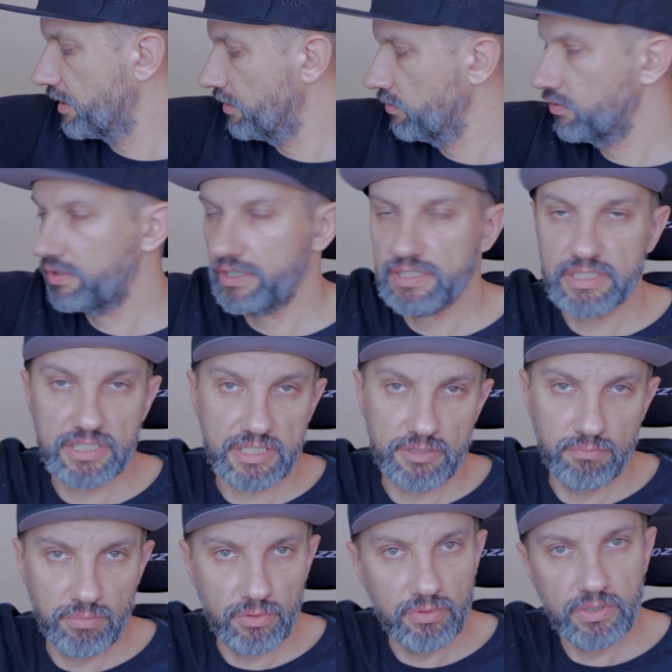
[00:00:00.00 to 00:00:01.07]
a look in this
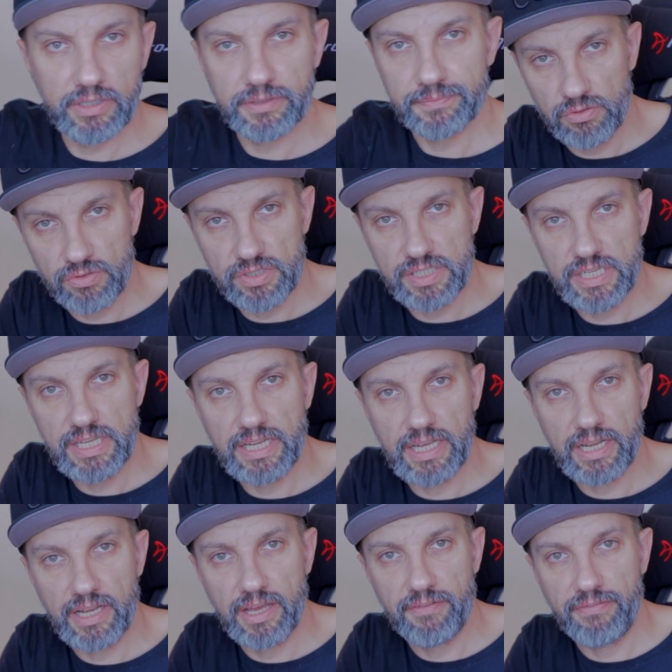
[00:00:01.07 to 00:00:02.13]
book to see
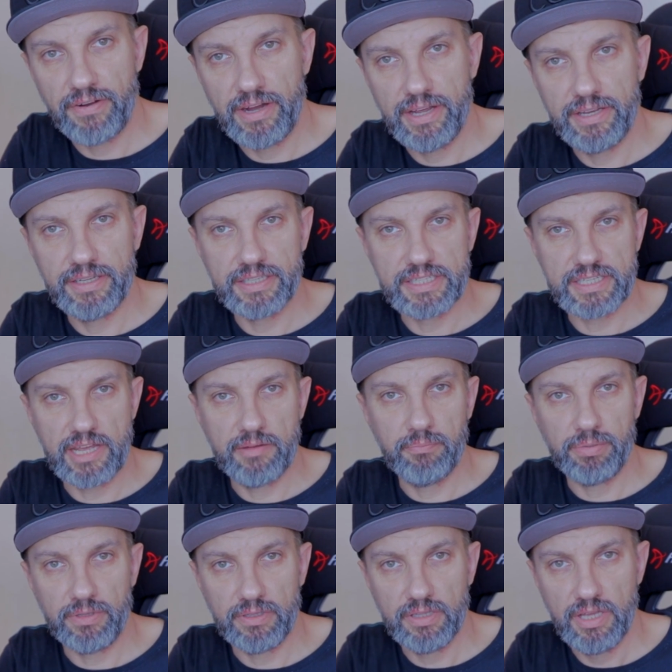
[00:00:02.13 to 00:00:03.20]
can I find
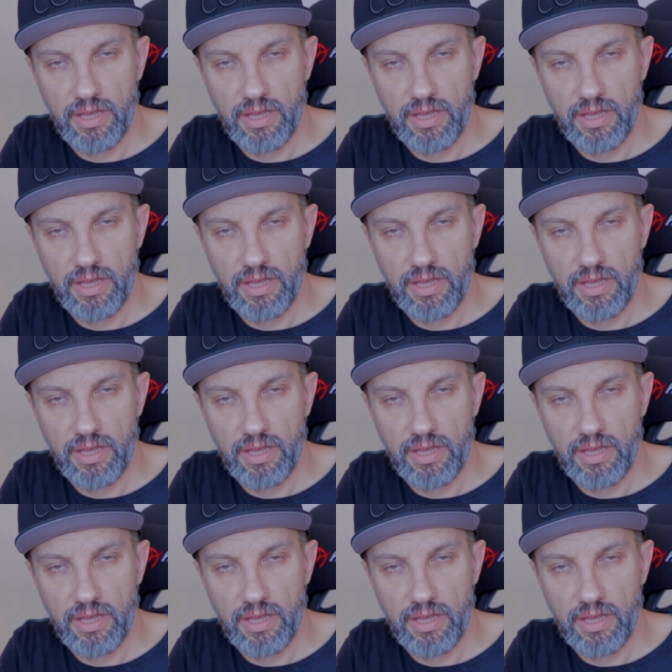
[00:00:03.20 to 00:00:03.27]
example